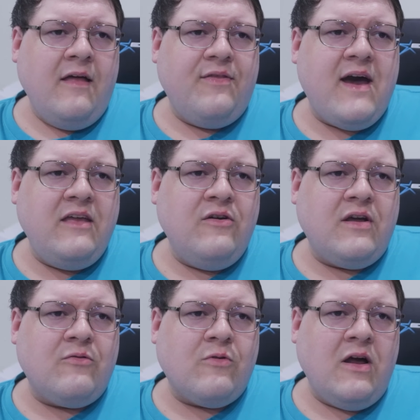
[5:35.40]
that you
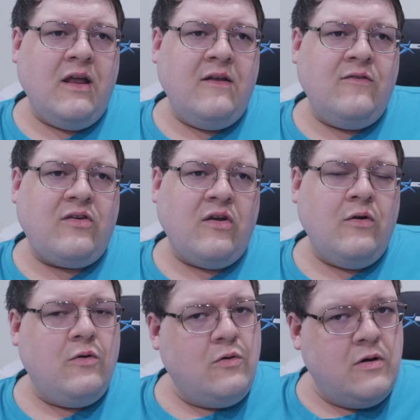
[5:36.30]
can run
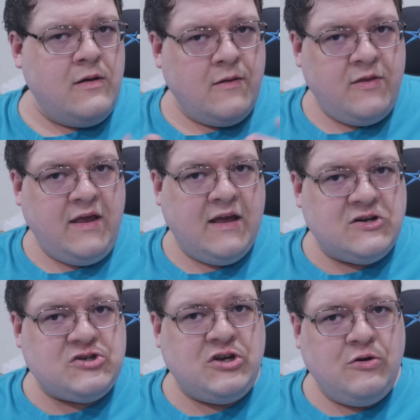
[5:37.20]
into the
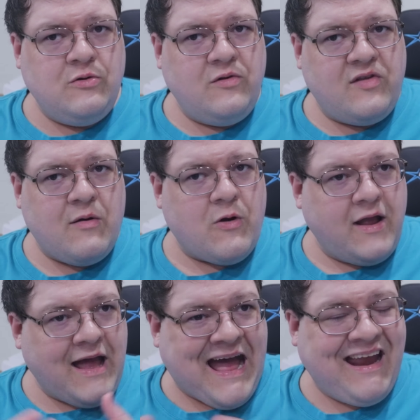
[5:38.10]
issues that we're
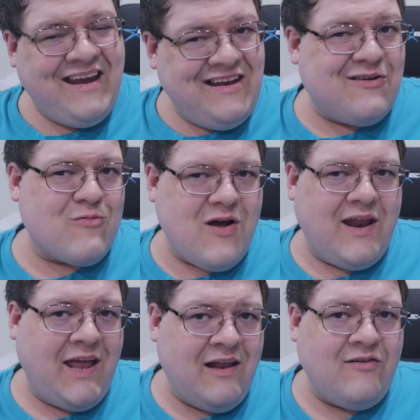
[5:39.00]
kind of
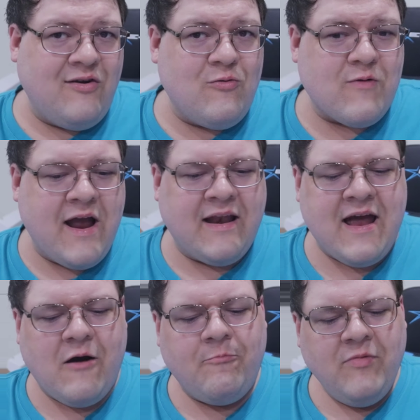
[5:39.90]
running into right
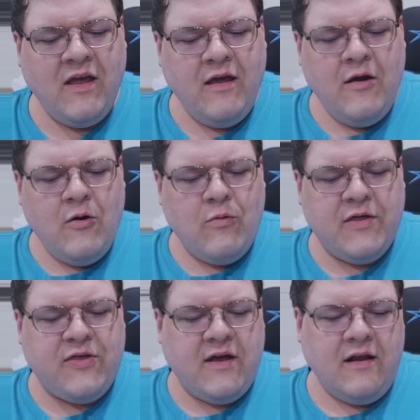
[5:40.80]
now
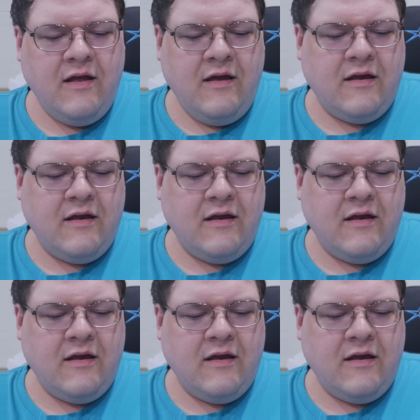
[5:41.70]
with it.